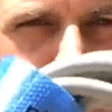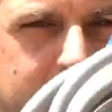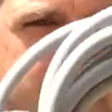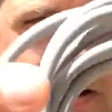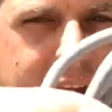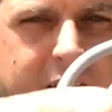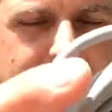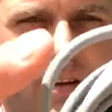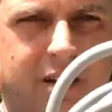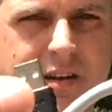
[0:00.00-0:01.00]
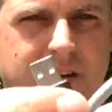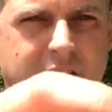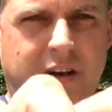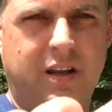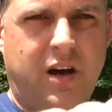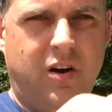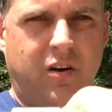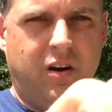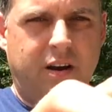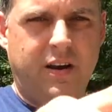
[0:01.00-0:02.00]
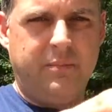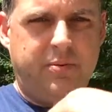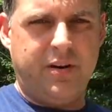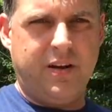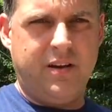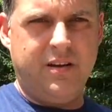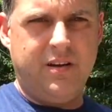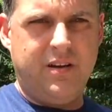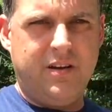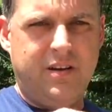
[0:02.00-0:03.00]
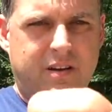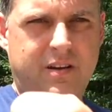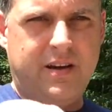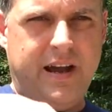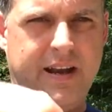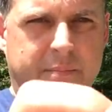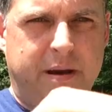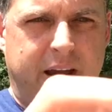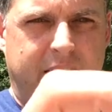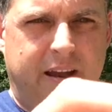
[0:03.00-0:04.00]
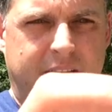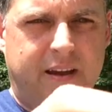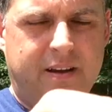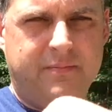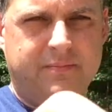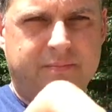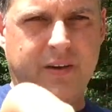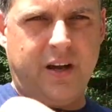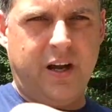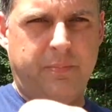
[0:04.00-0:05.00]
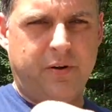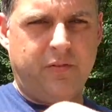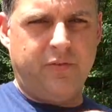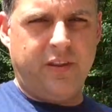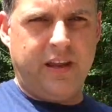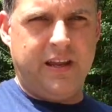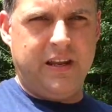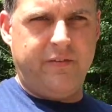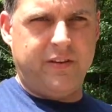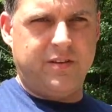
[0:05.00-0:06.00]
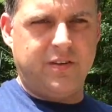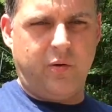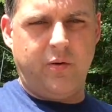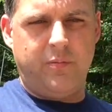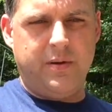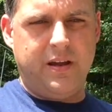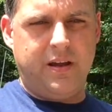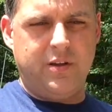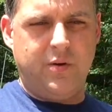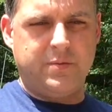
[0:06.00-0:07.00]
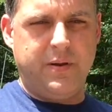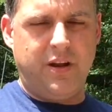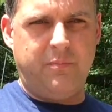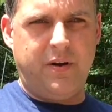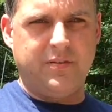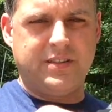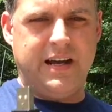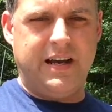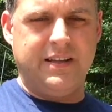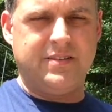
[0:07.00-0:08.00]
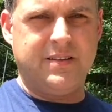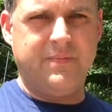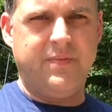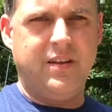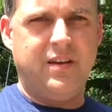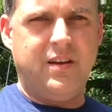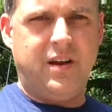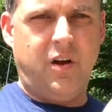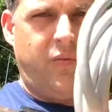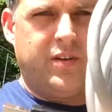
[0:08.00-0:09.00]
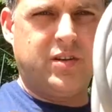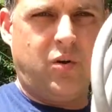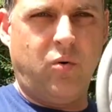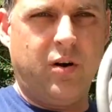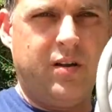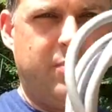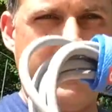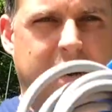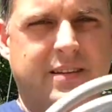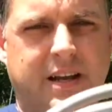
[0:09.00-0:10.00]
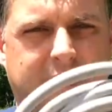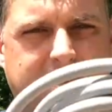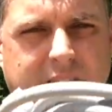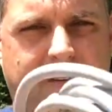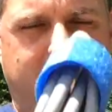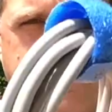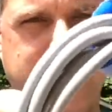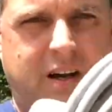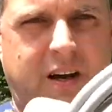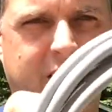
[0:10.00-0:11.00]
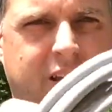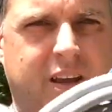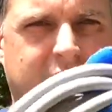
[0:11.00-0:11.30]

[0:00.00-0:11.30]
I bought a longer, and then I had to buy a coupler for the end of it so it would be a USB on both sides on this cord. But I just got this off Amazon.